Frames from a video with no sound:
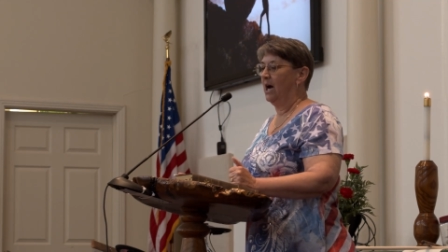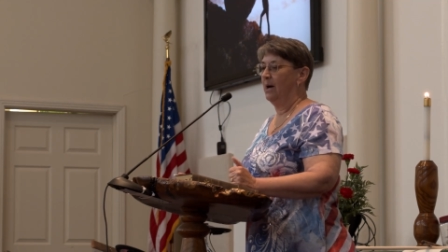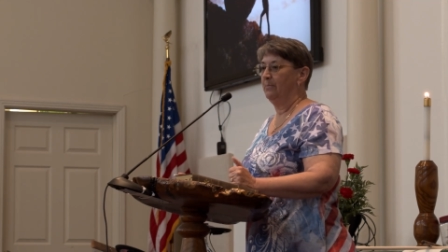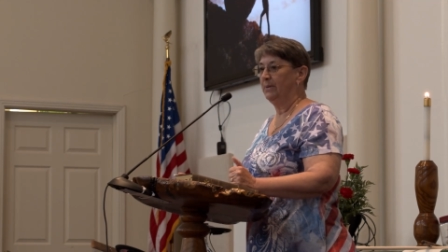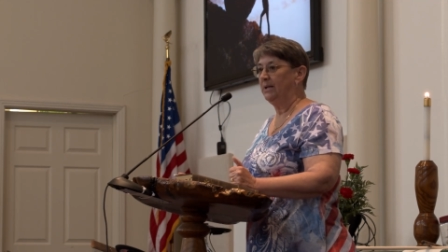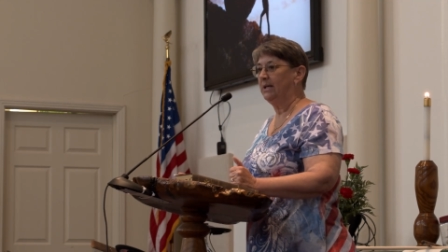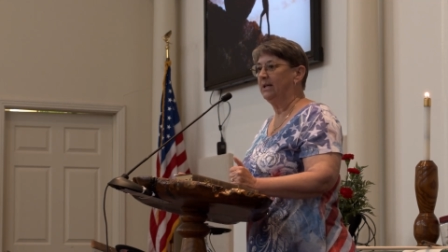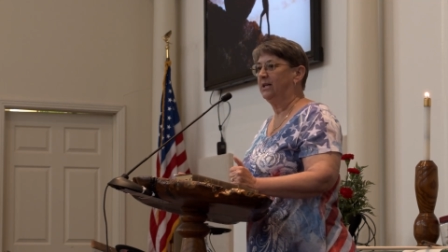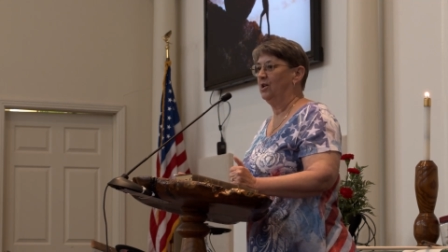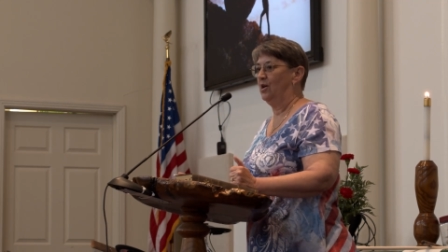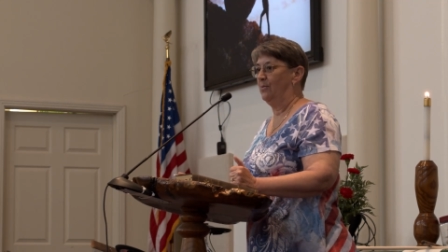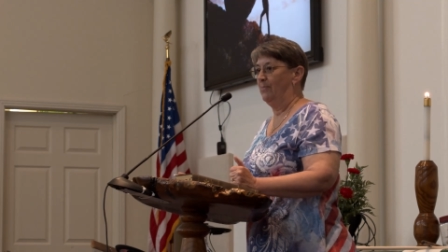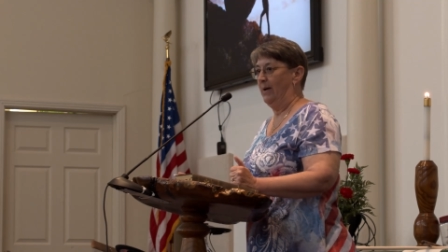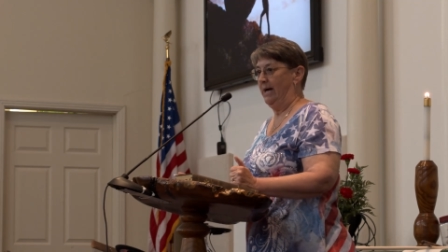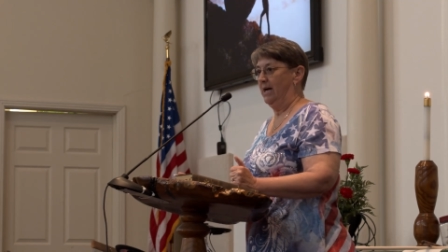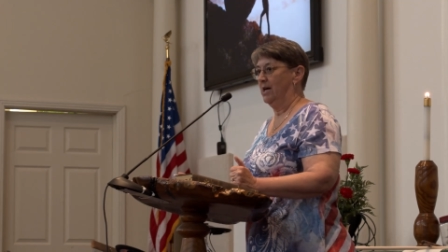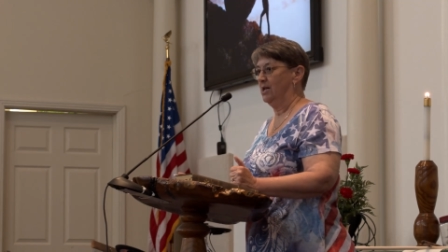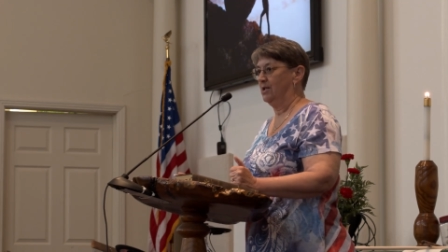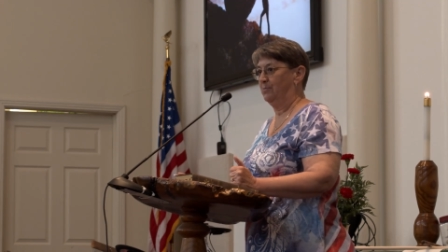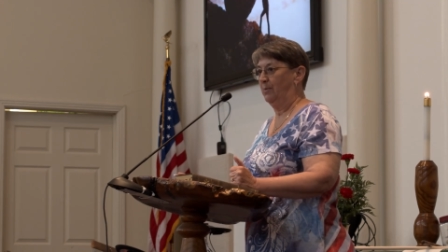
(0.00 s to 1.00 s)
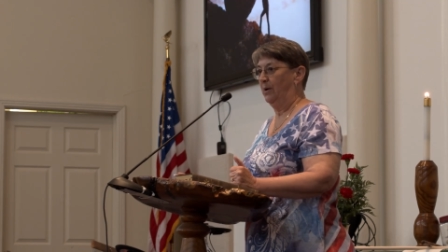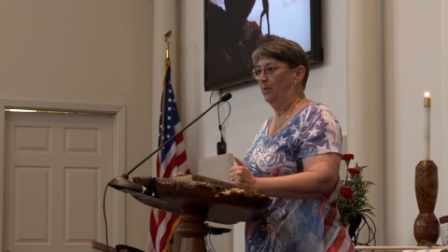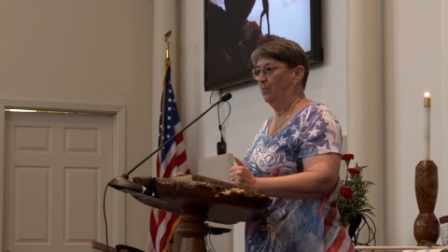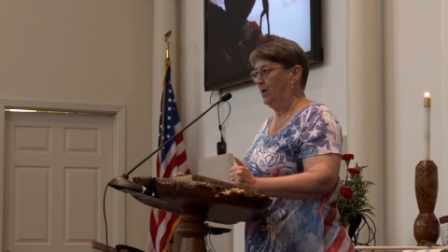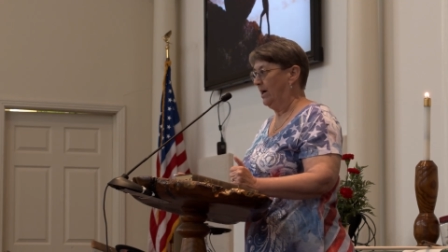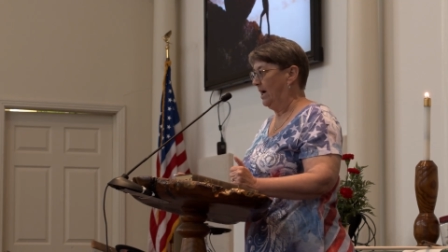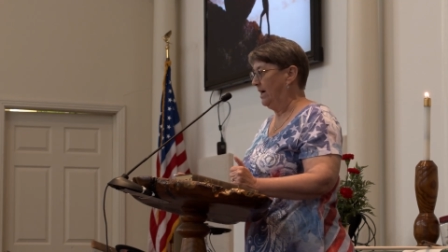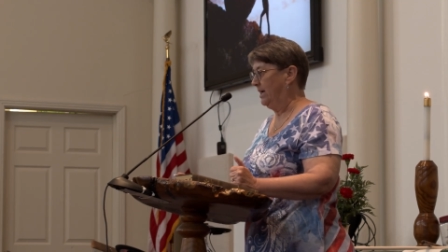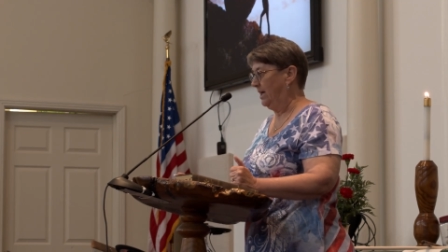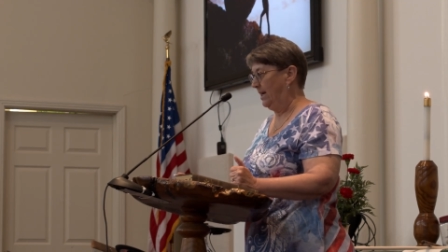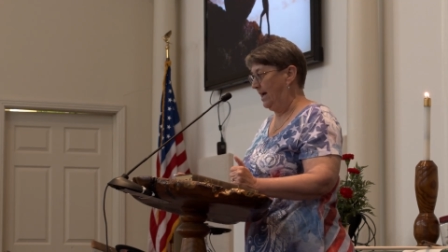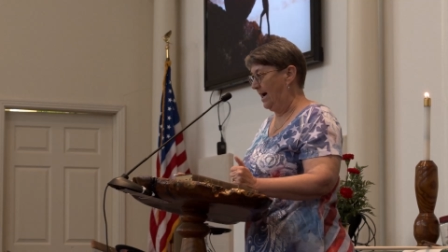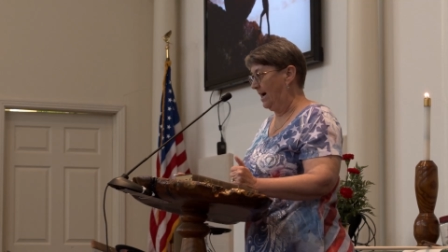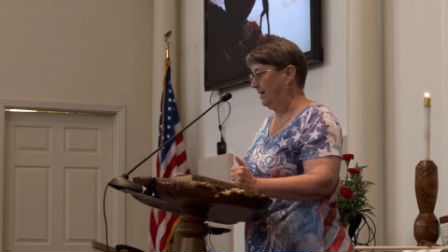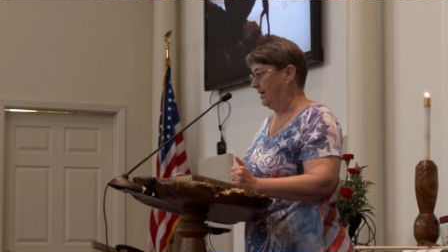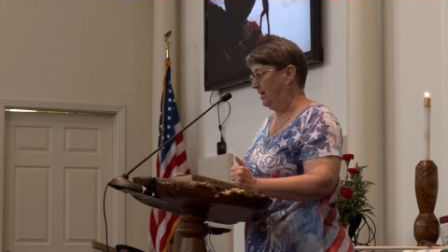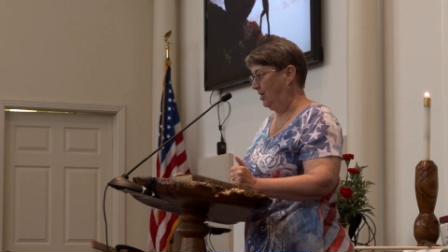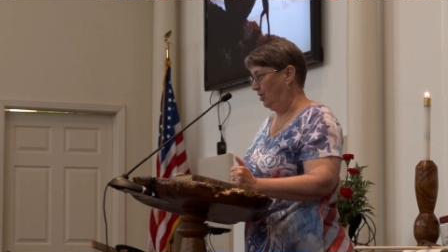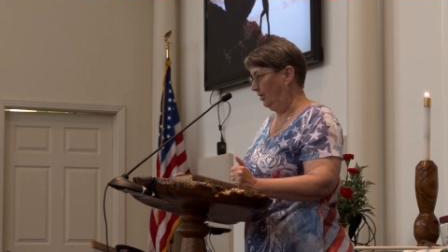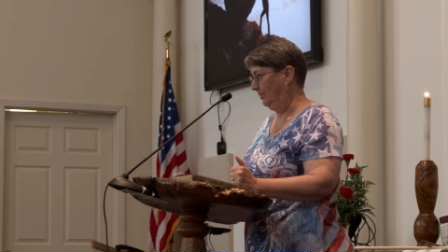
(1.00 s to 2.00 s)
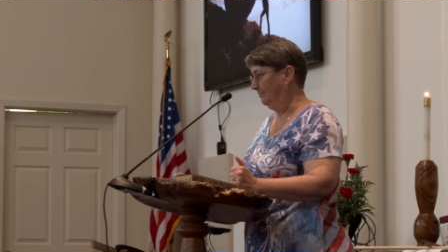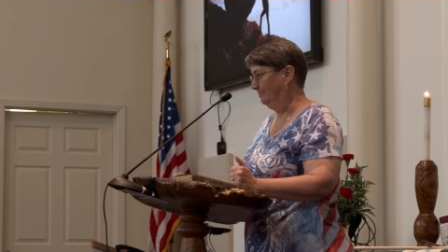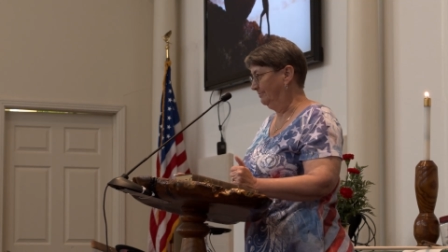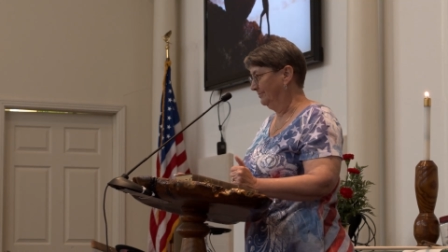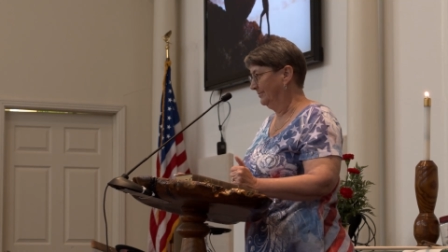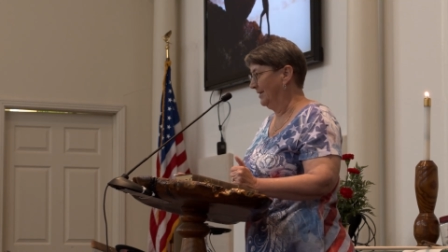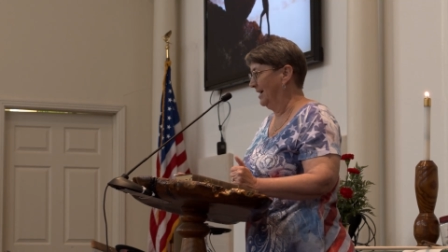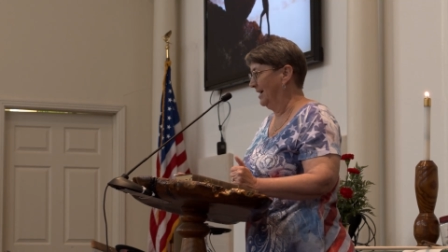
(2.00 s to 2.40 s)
I'm going to kill my husband when I get out of here.